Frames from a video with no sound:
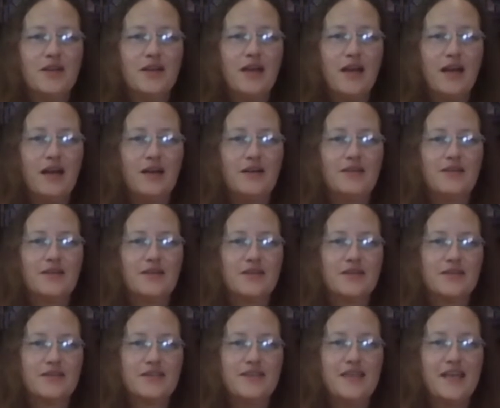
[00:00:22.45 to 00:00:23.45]
our
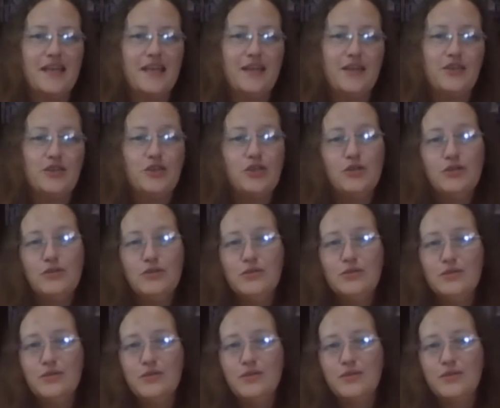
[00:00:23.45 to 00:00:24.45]
day
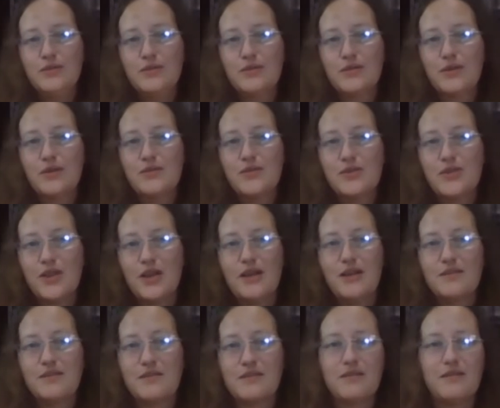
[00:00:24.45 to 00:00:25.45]
2 crochet
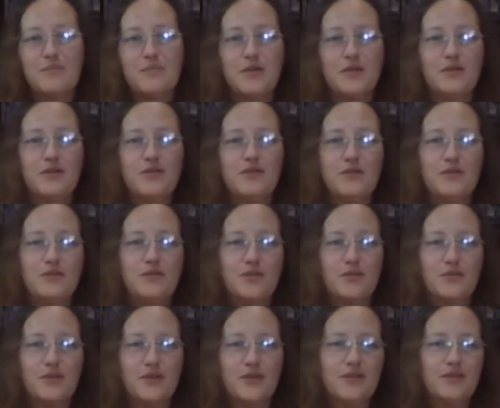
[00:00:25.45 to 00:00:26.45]
slipper
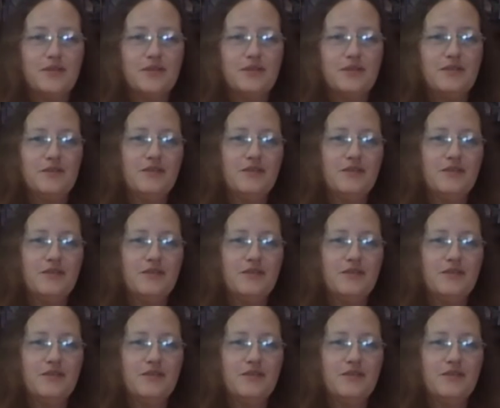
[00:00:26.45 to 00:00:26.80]
tutorial.